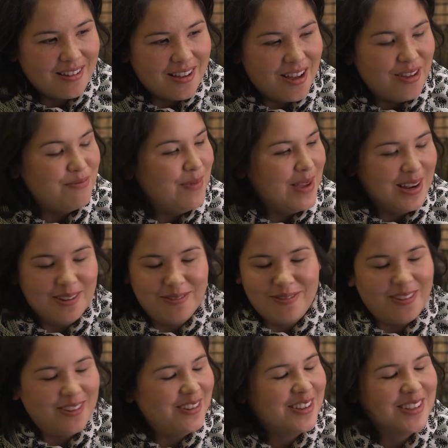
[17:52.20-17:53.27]
I've mainly
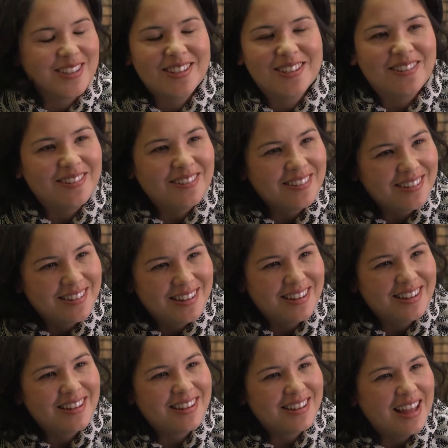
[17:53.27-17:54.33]
focused on
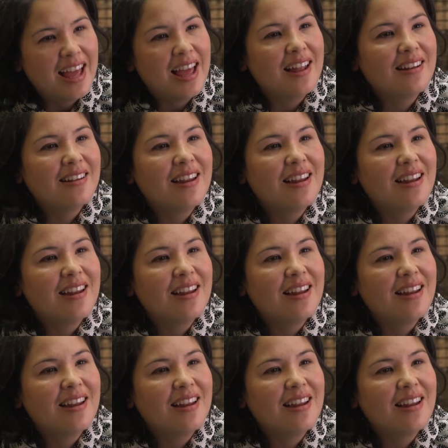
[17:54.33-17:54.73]
that